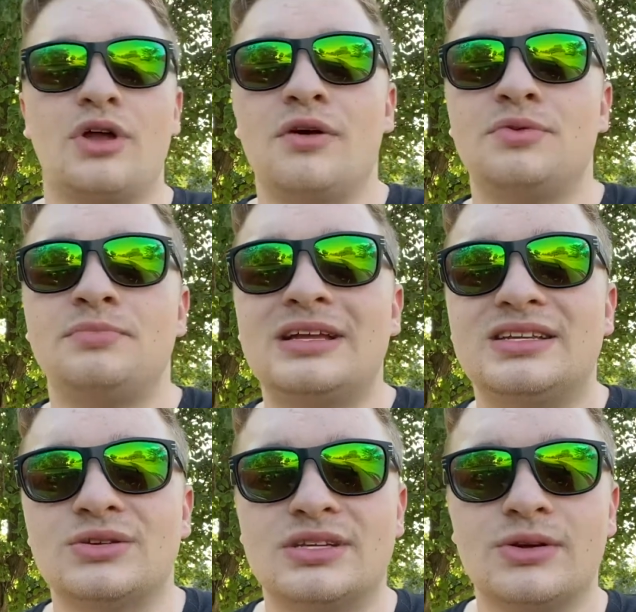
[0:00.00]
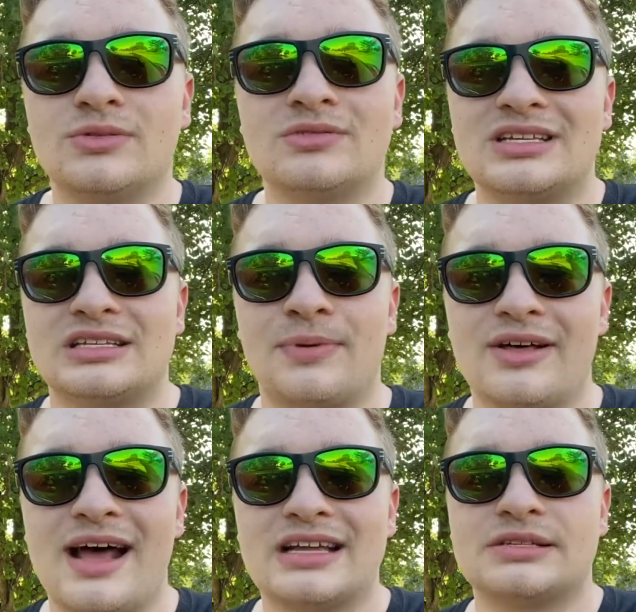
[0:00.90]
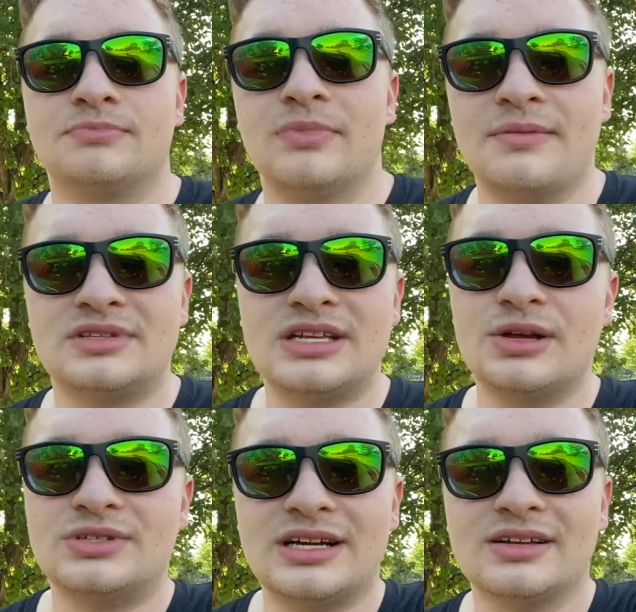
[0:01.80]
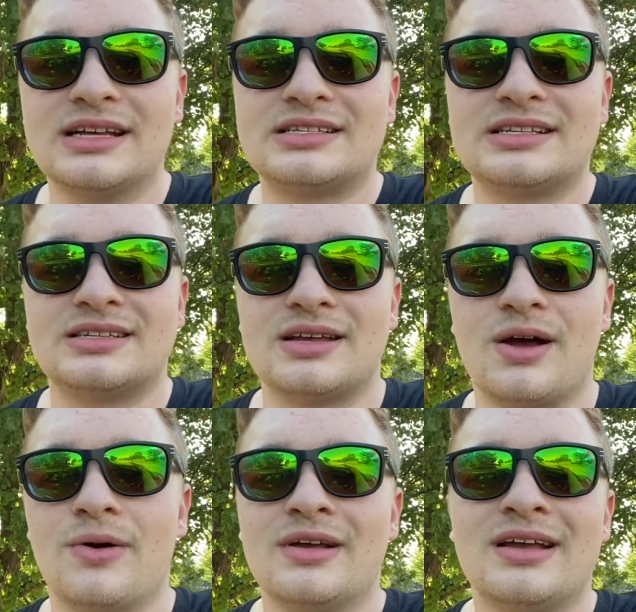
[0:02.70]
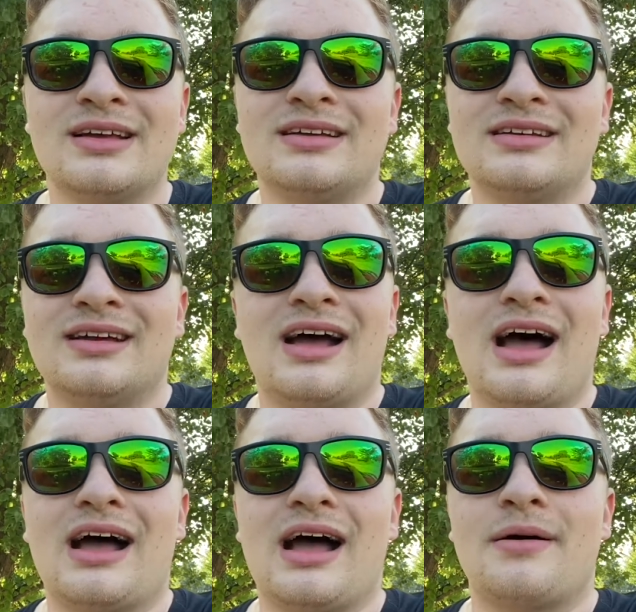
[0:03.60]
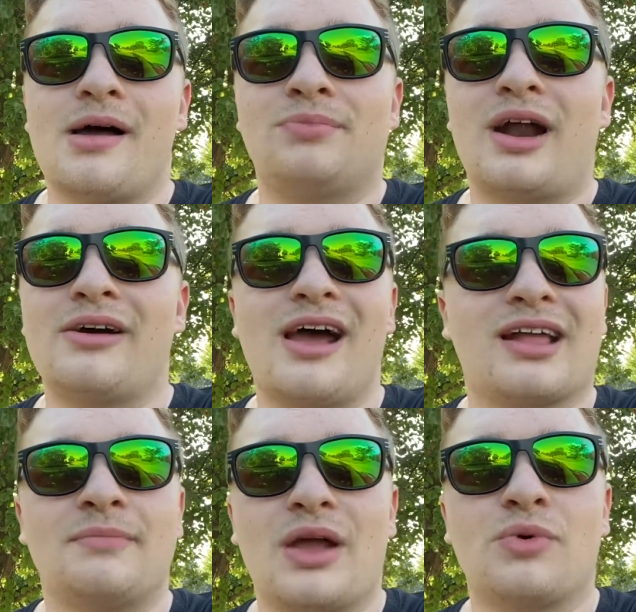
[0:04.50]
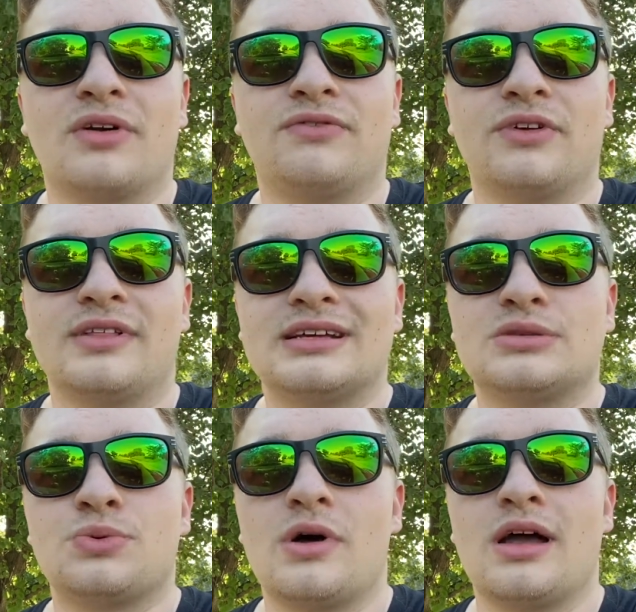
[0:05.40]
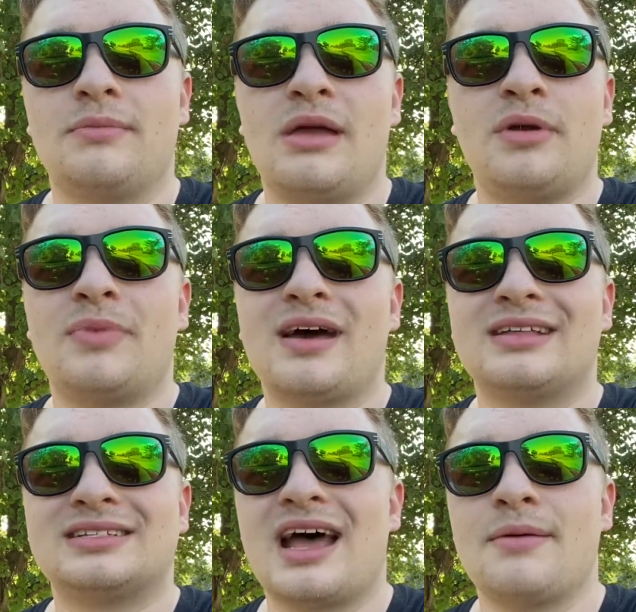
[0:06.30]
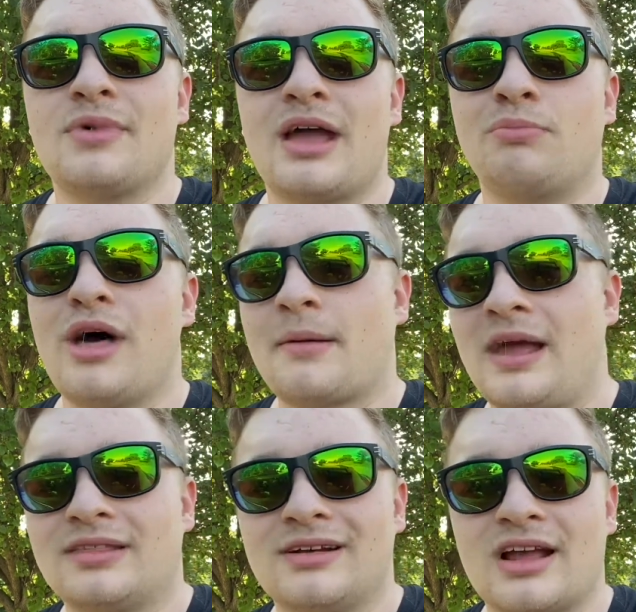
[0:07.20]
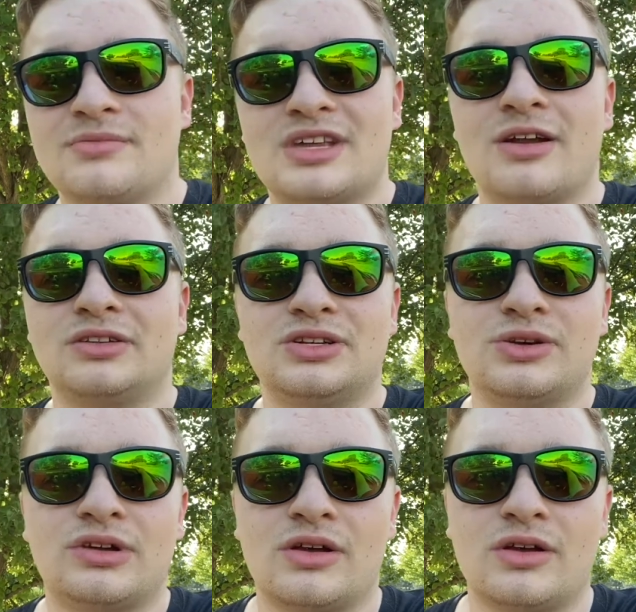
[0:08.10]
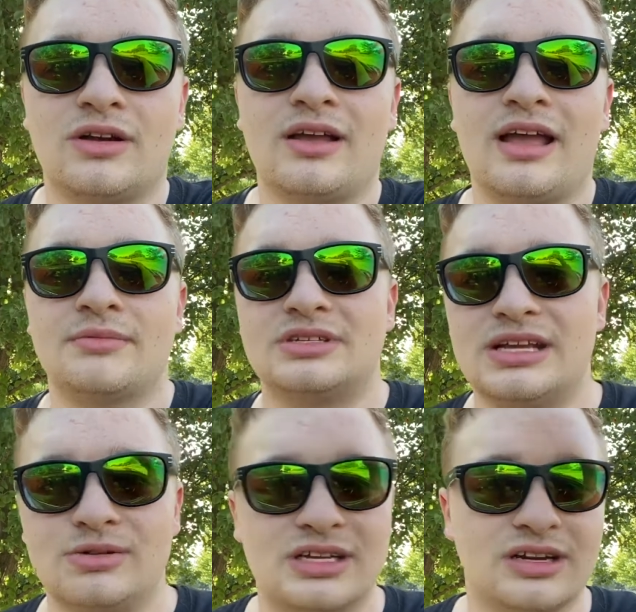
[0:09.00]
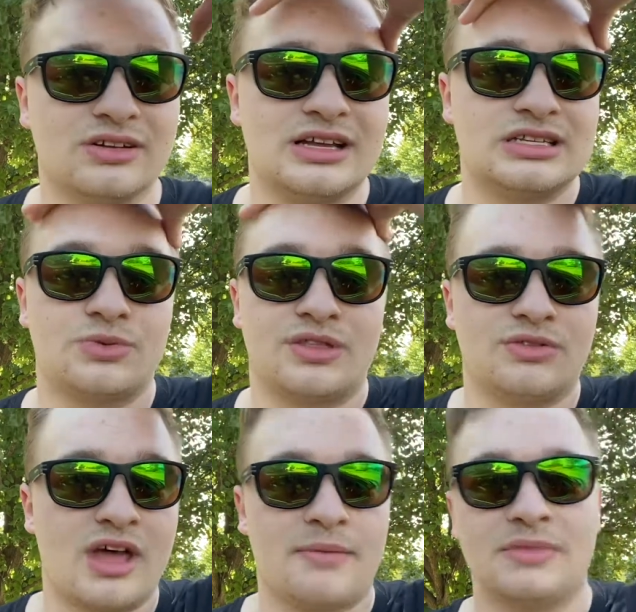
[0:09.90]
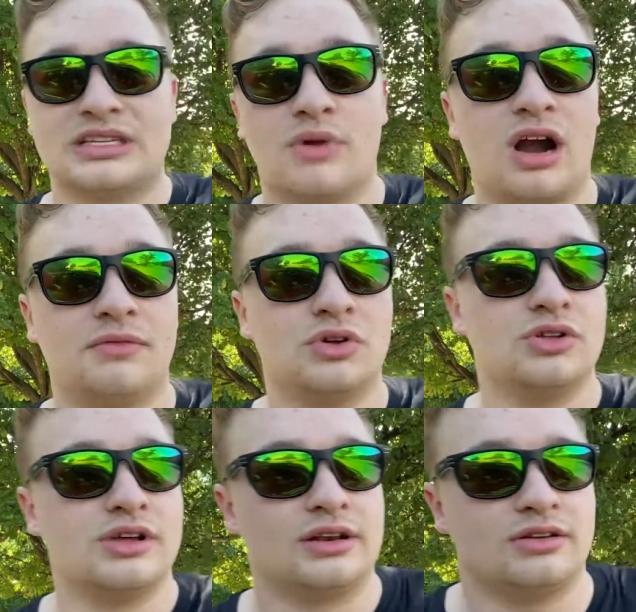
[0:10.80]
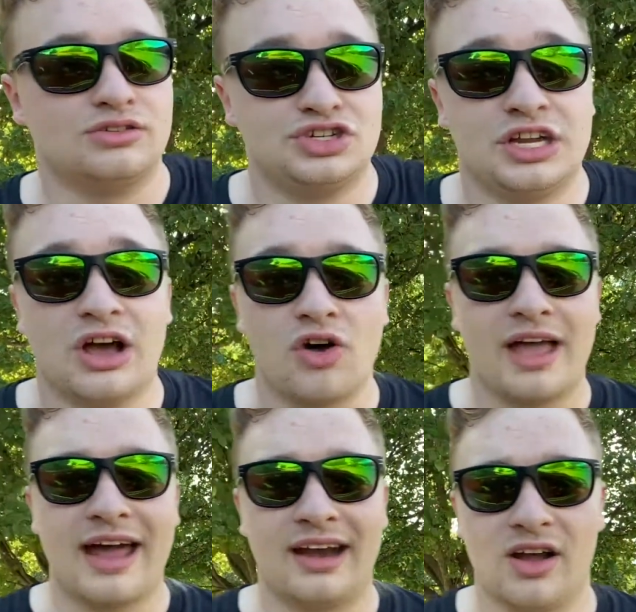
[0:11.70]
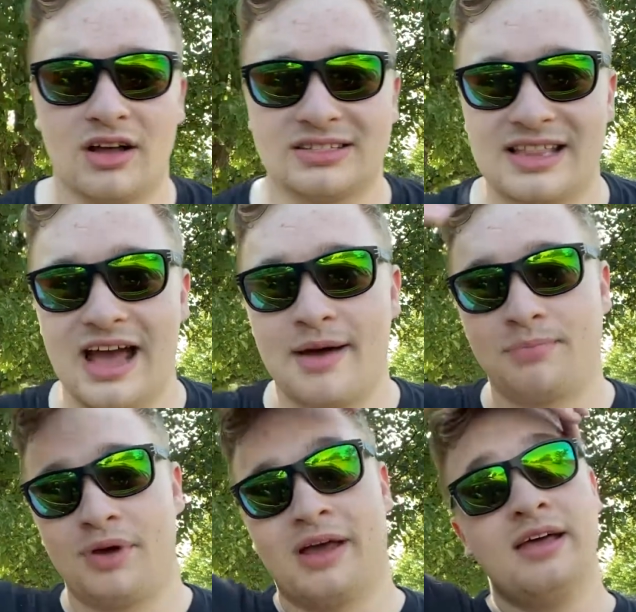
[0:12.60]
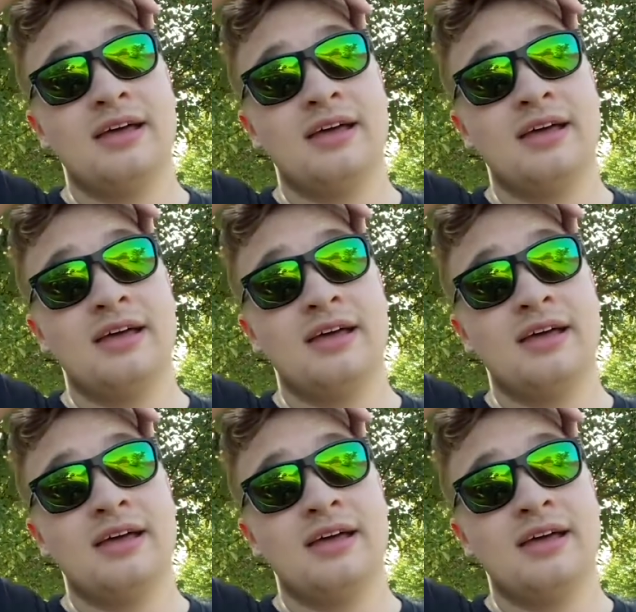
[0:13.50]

would be too soon since my last MCU tier list, so I'm probably not going to make one for this one. Maybe by the time like Black Panther comes out, I'll do another MCU tier list with like Miss Marvel and She-Hulk added on to that. But